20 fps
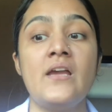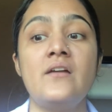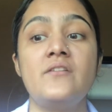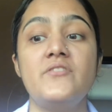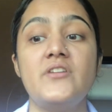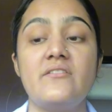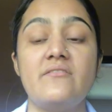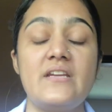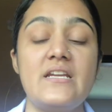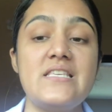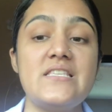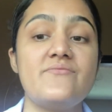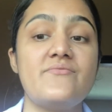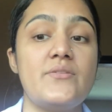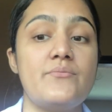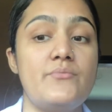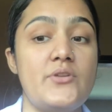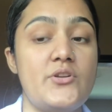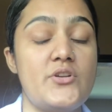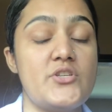decreased
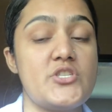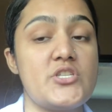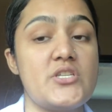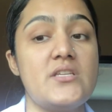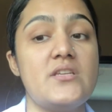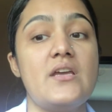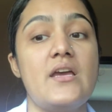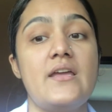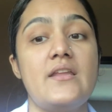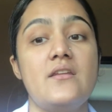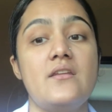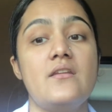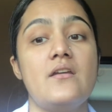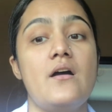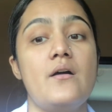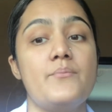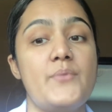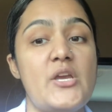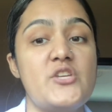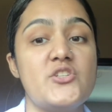fibrinogen in
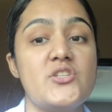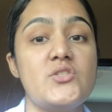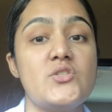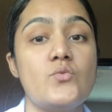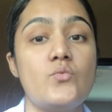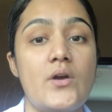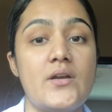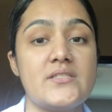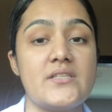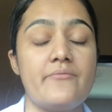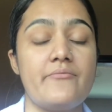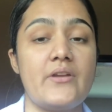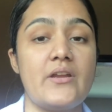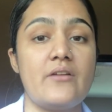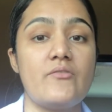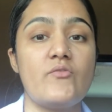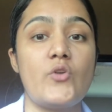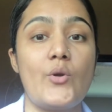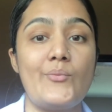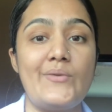patients who are
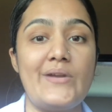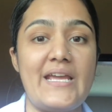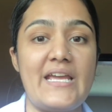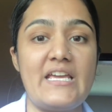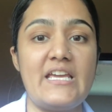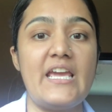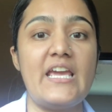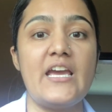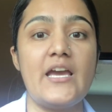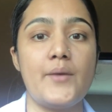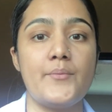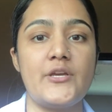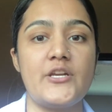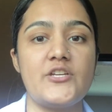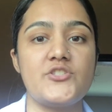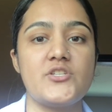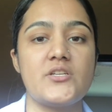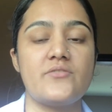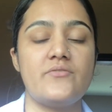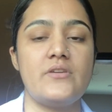suffering from dengue
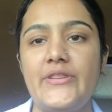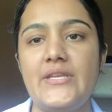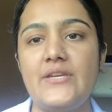hemorrhagic fever.